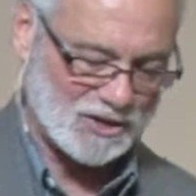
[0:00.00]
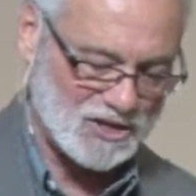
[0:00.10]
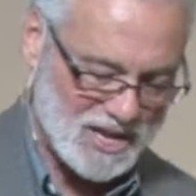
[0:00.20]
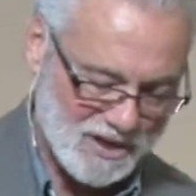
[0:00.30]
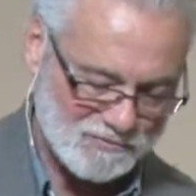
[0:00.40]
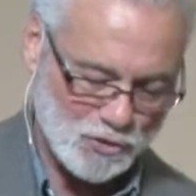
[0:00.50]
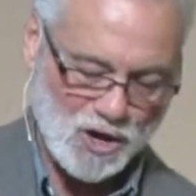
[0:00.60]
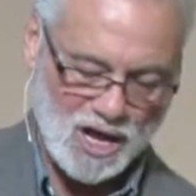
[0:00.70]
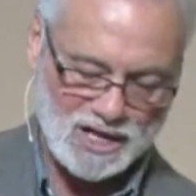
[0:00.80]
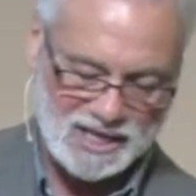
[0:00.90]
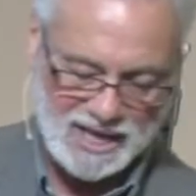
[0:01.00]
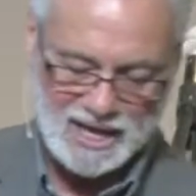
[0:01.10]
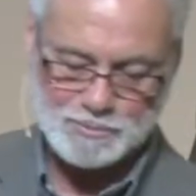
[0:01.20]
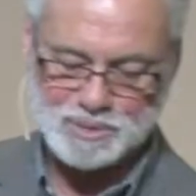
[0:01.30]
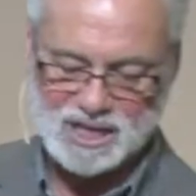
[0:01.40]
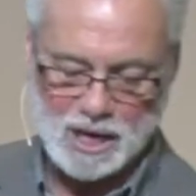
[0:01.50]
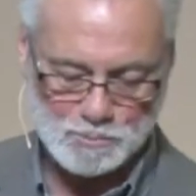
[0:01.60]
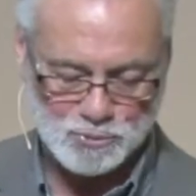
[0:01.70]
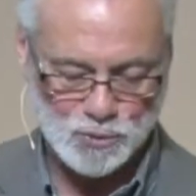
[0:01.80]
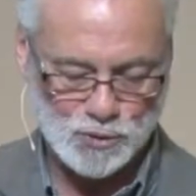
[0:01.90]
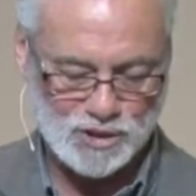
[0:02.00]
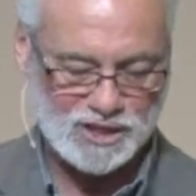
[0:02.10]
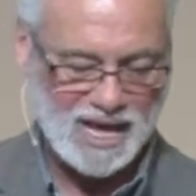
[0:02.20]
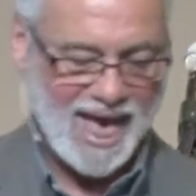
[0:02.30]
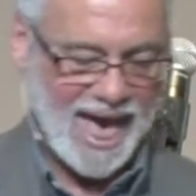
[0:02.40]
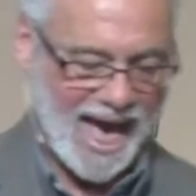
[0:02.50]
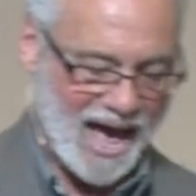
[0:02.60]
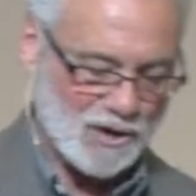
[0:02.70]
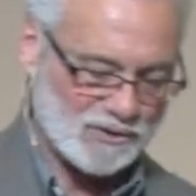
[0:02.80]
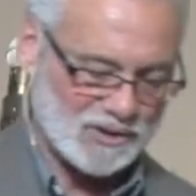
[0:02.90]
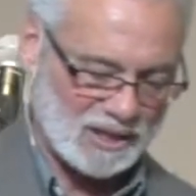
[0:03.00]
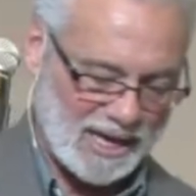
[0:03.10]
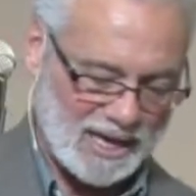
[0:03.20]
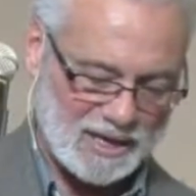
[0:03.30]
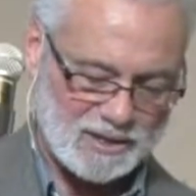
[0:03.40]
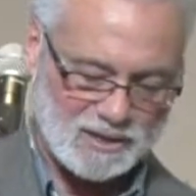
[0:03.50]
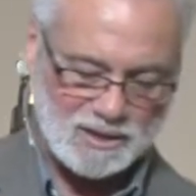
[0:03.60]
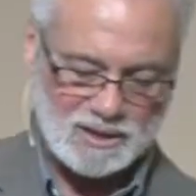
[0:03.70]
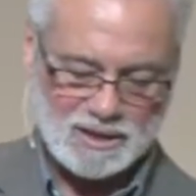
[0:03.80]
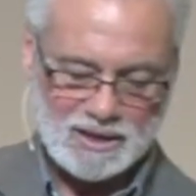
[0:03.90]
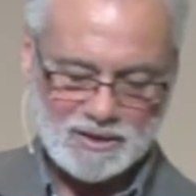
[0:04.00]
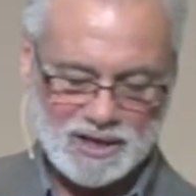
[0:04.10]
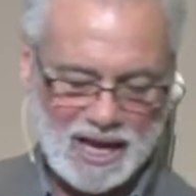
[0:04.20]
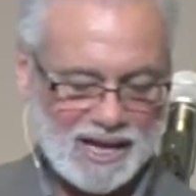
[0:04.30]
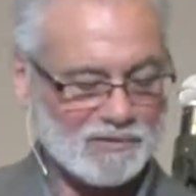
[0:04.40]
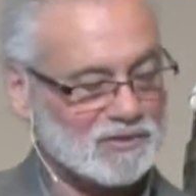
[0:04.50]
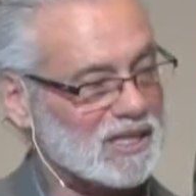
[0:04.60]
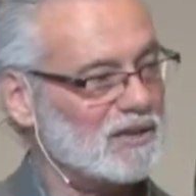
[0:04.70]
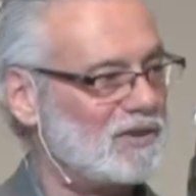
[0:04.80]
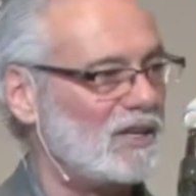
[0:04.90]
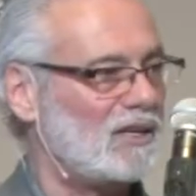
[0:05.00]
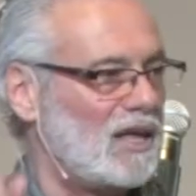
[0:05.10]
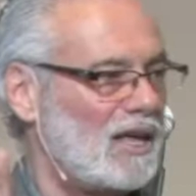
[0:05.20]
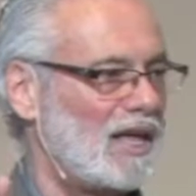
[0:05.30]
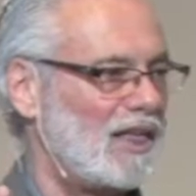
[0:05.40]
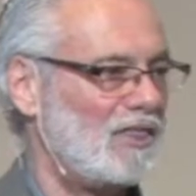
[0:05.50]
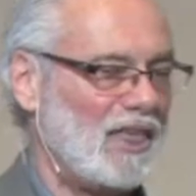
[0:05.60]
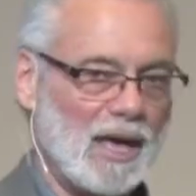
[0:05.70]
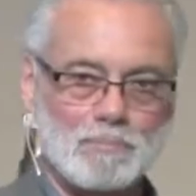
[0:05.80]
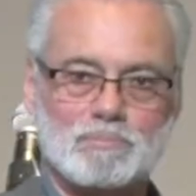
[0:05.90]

never again be uprooted out of the land that I have given them.